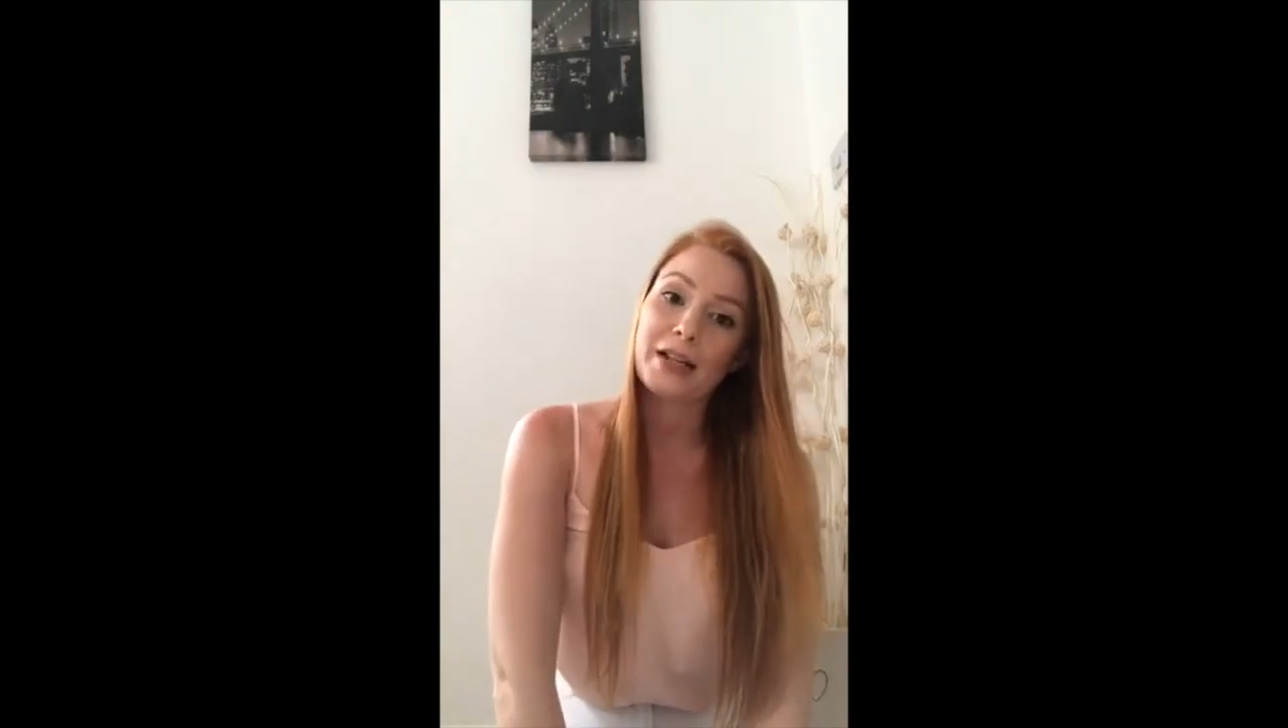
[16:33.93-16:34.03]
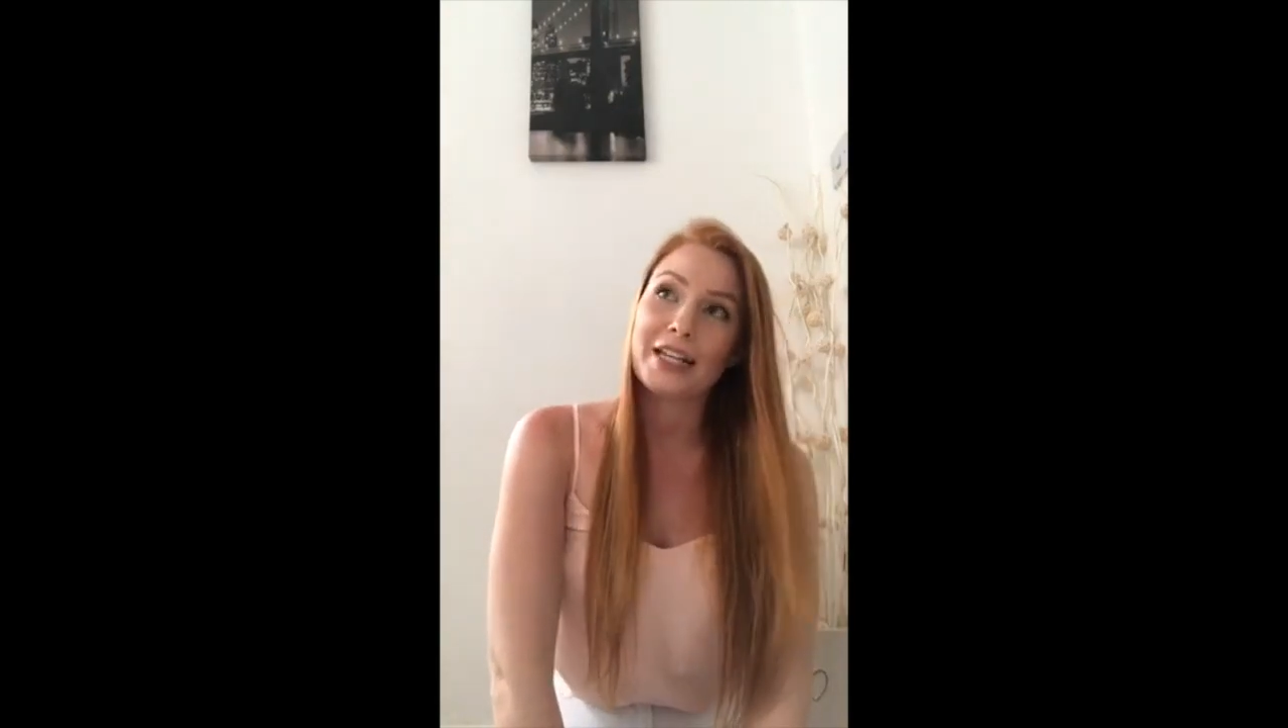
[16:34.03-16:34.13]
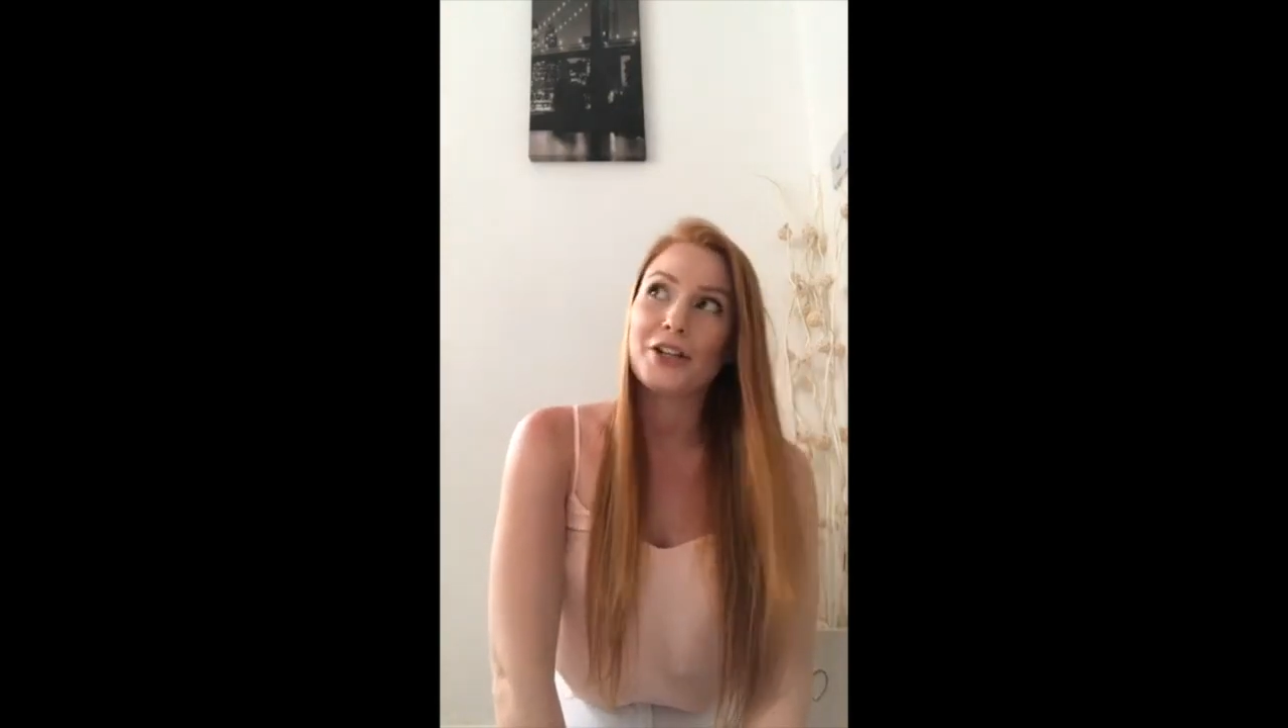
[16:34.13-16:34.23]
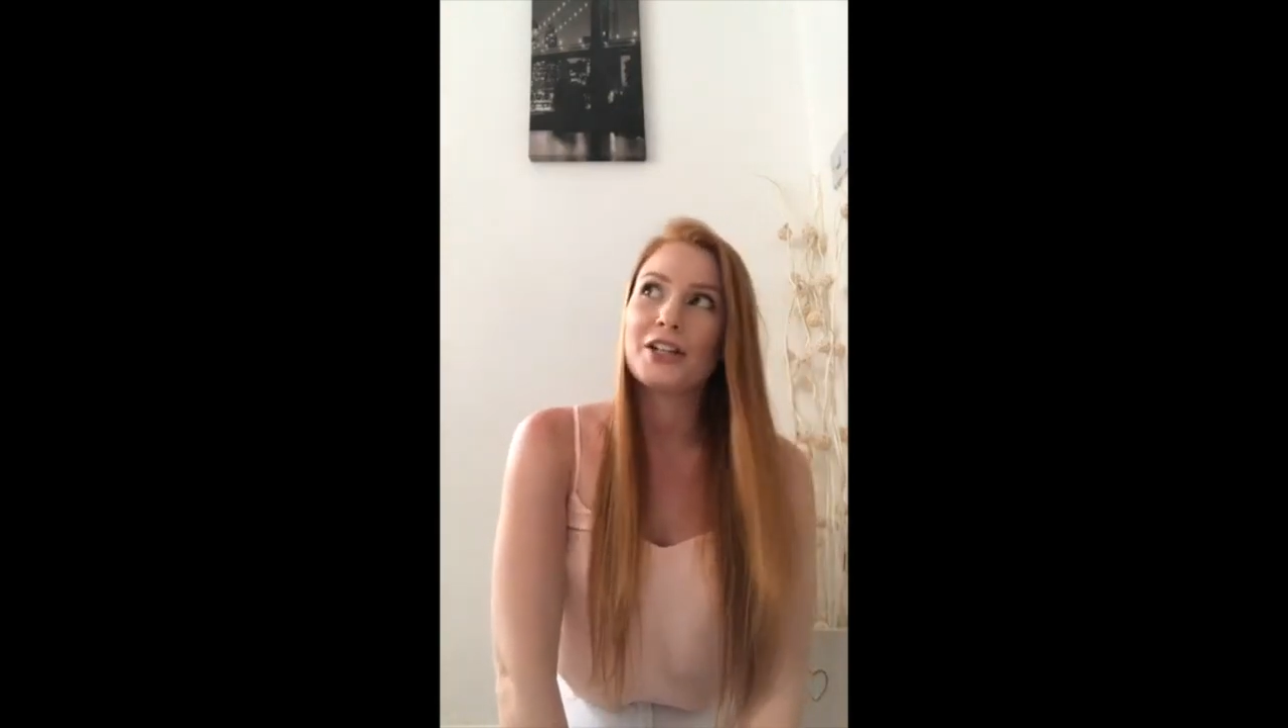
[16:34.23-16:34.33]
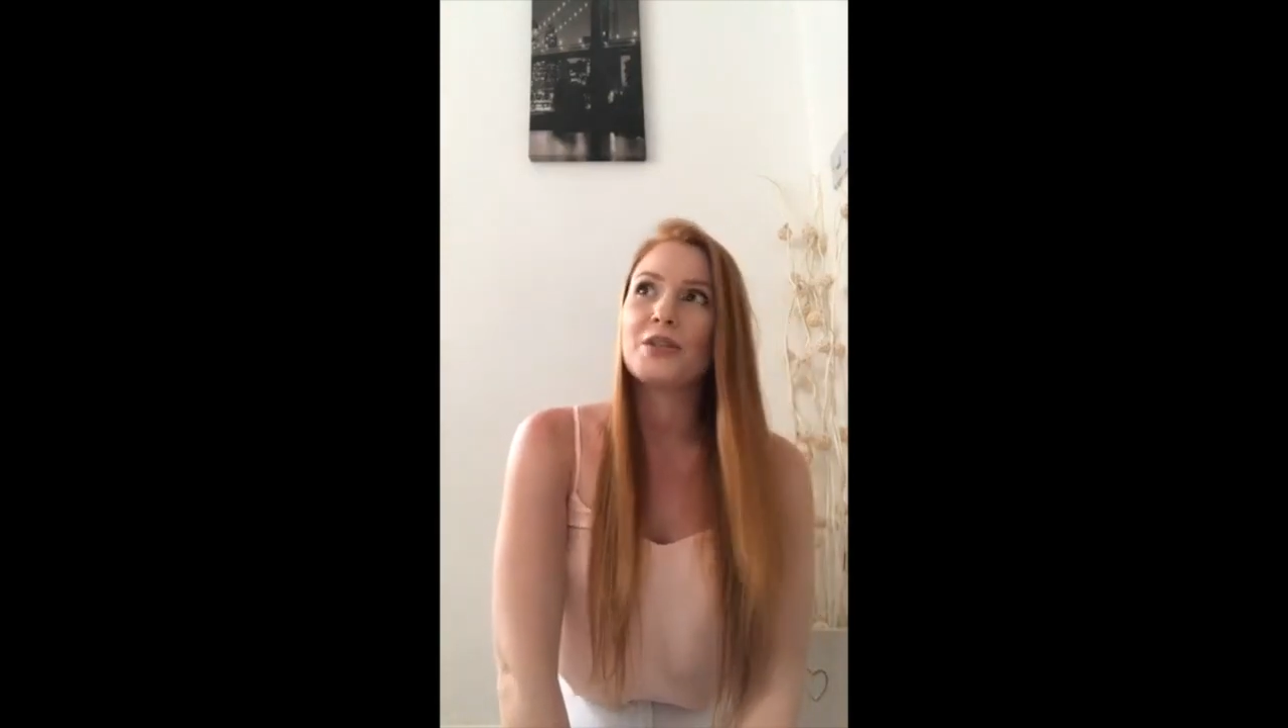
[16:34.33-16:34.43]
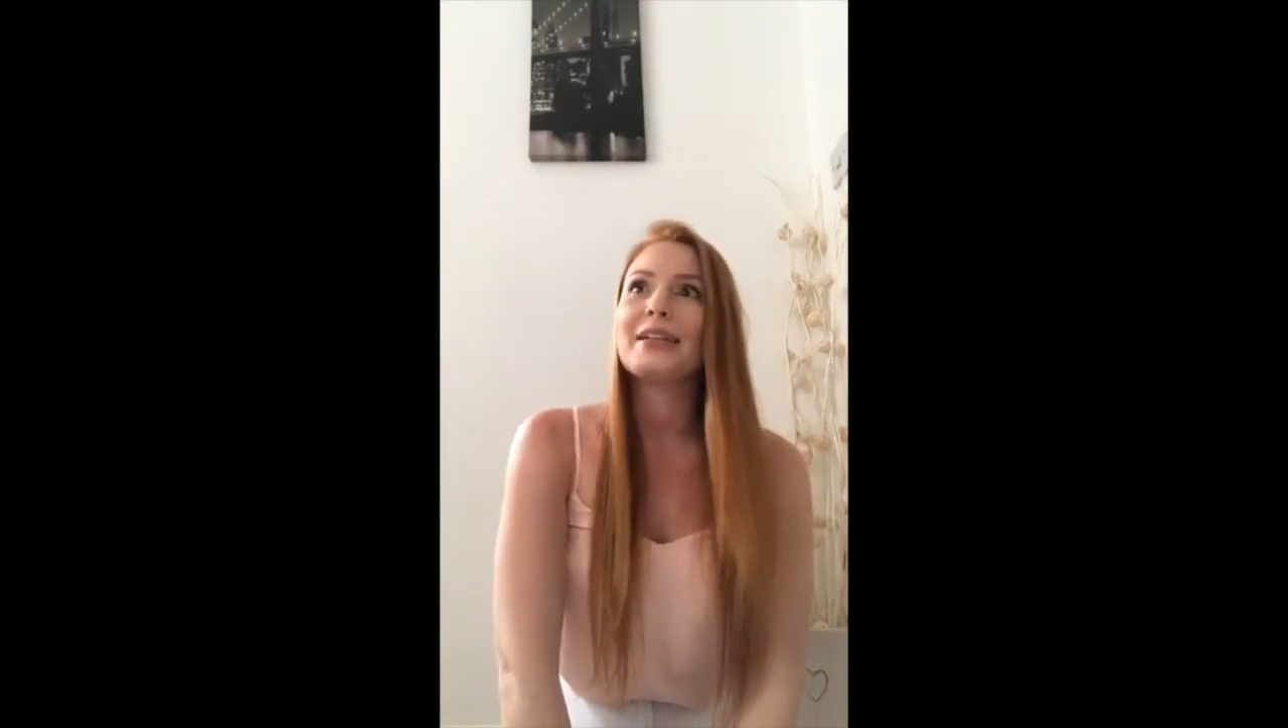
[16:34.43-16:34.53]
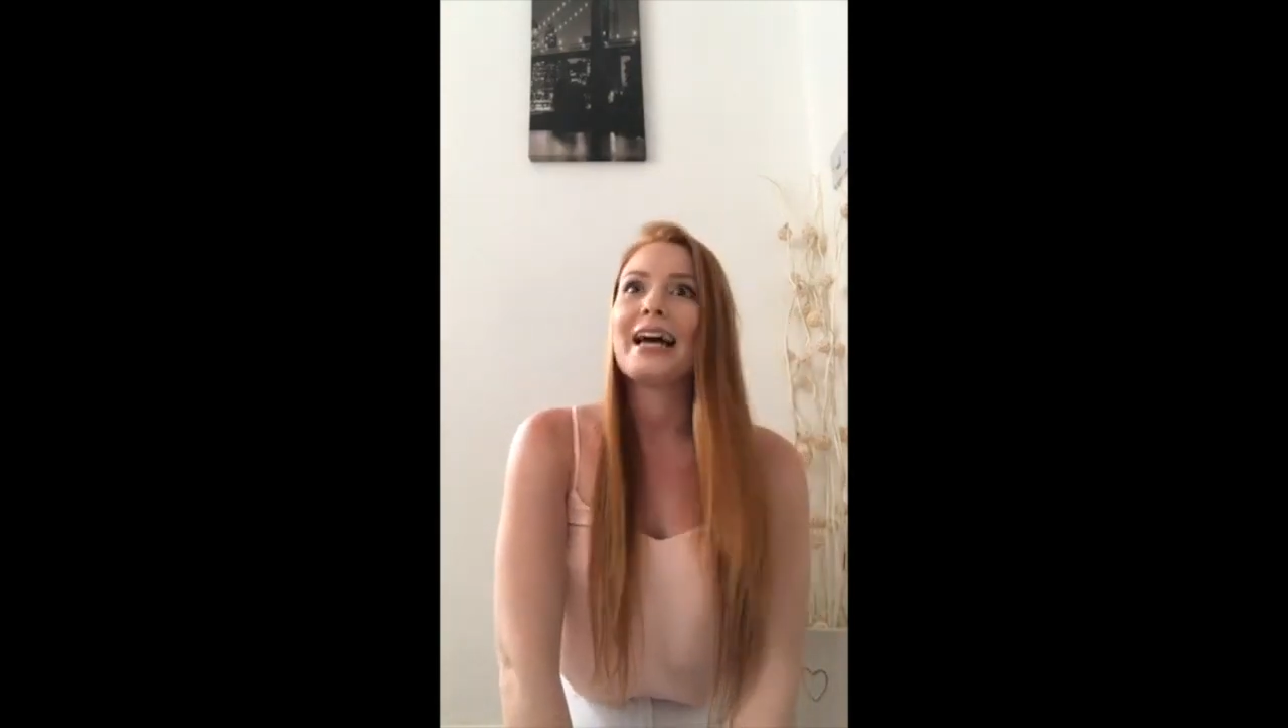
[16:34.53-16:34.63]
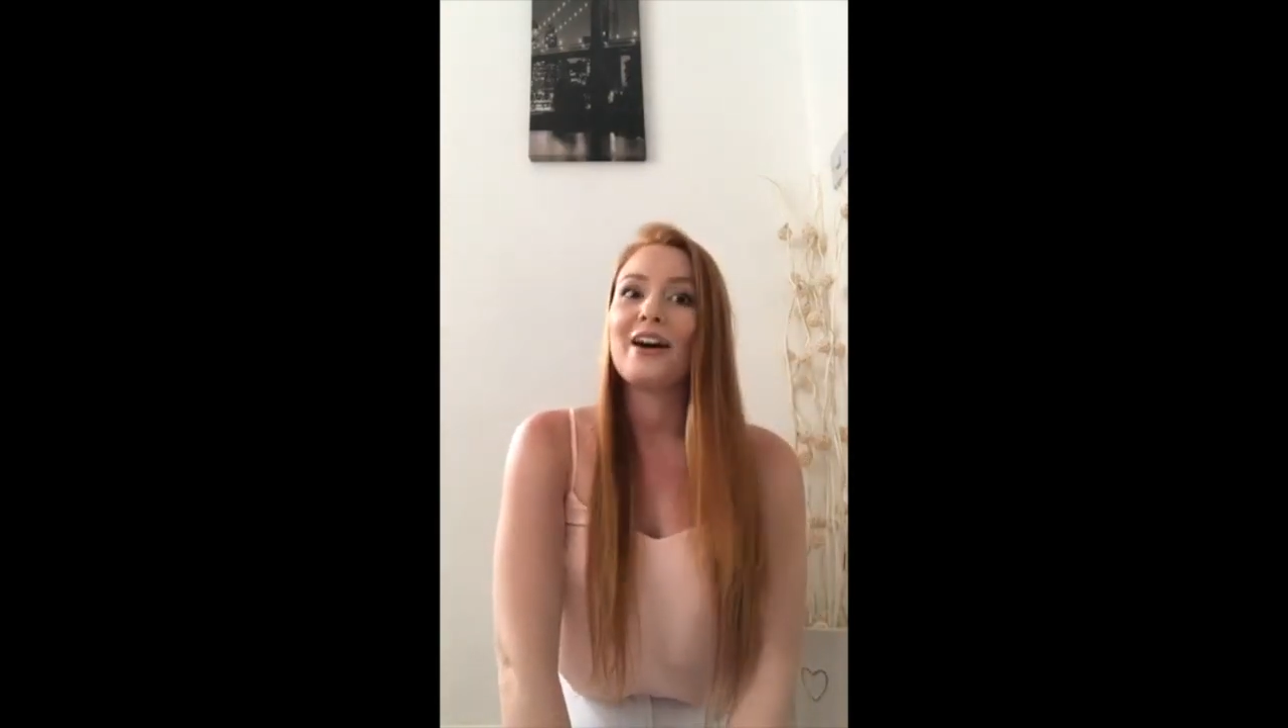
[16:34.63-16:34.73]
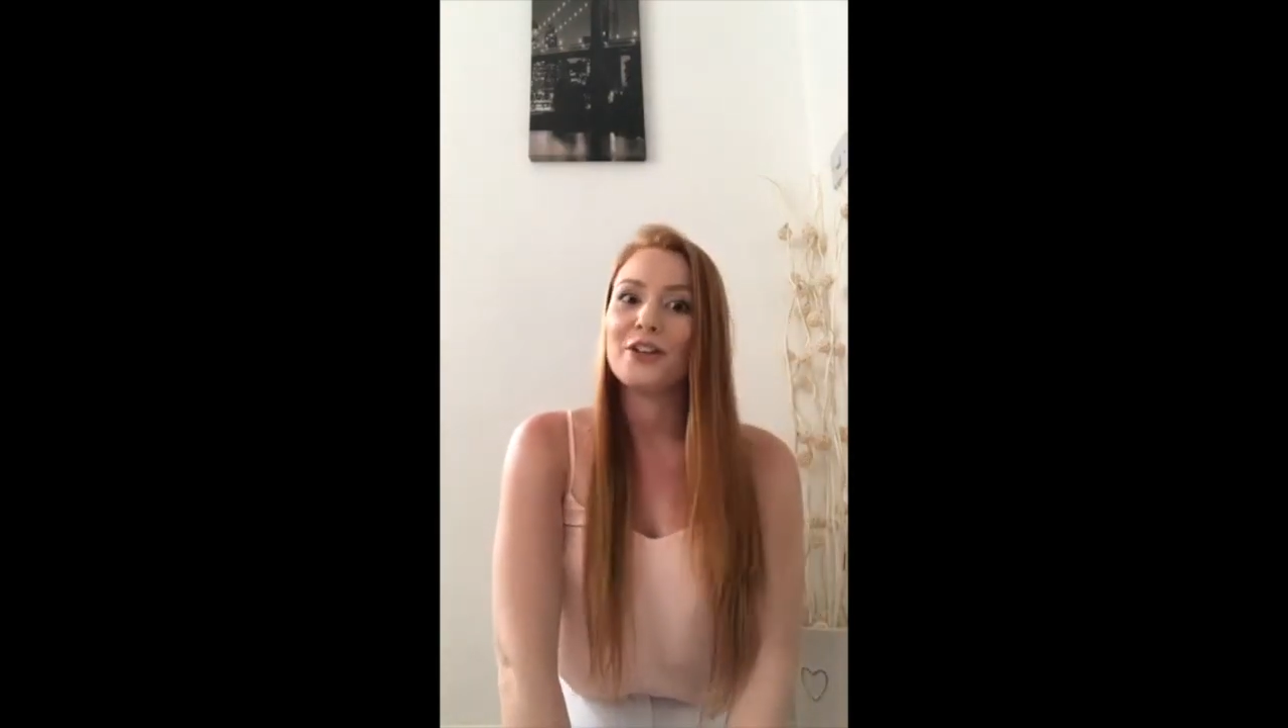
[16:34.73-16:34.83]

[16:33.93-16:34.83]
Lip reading: Like, you can do it now.